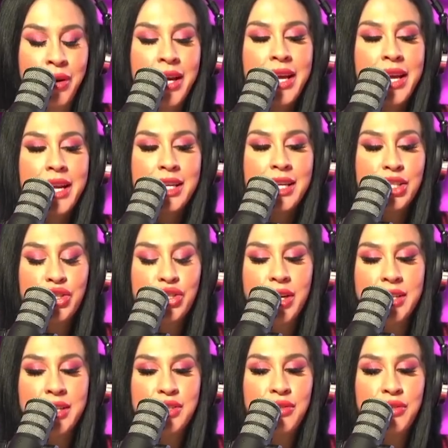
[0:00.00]
and is
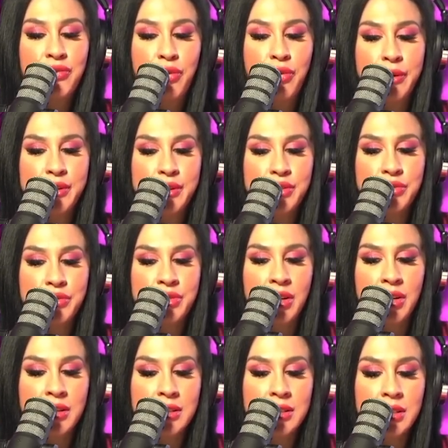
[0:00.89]
trying to force
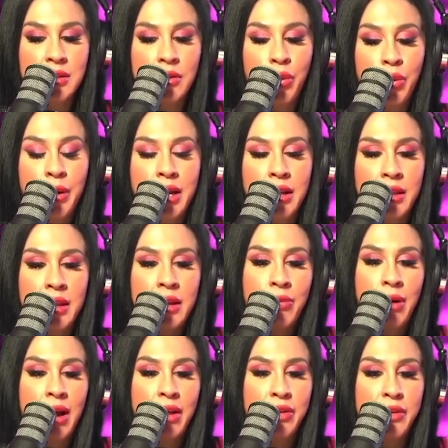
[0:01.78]
results quickly
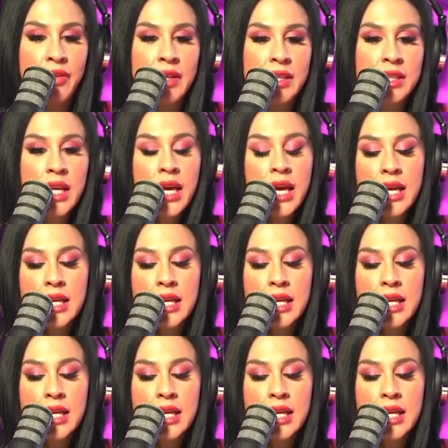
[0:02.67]
rather than